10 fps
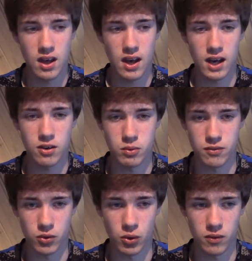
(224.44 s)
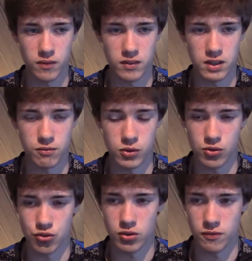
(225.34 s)
and we've got the
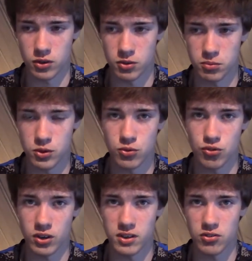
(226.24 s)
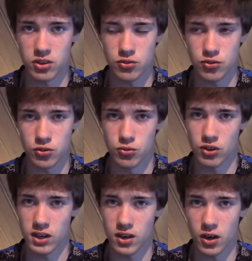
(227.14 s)
version of the computer scientists who
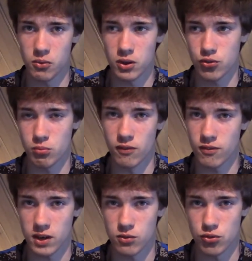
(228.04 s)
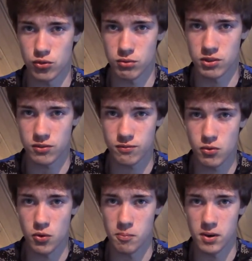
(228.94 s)
say no, it's
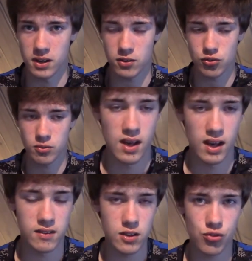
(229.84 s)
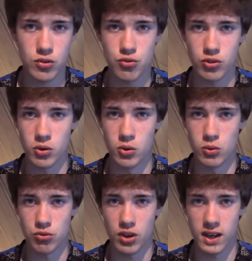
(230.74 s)
1024 bytes. And this used to
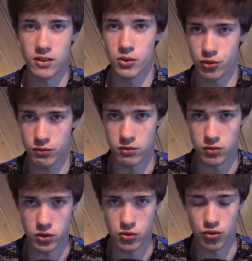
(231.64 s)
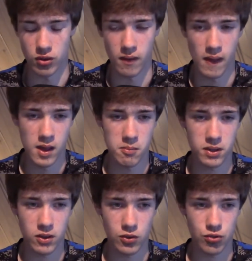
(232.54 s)
cause a lot of confusion
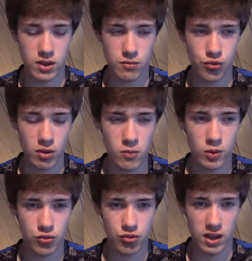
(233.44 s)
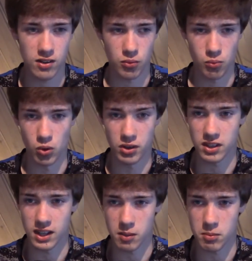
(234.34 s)
because if someone said one
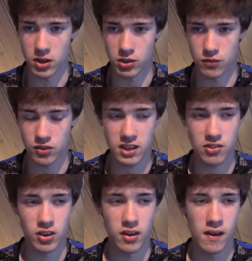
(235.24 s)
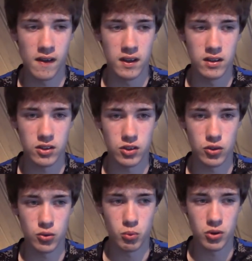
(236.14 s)
gigabyte of data,
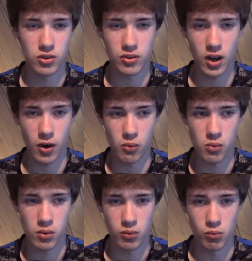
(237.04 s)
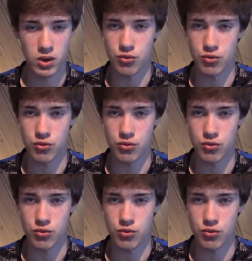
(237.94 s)
you wouldn't know which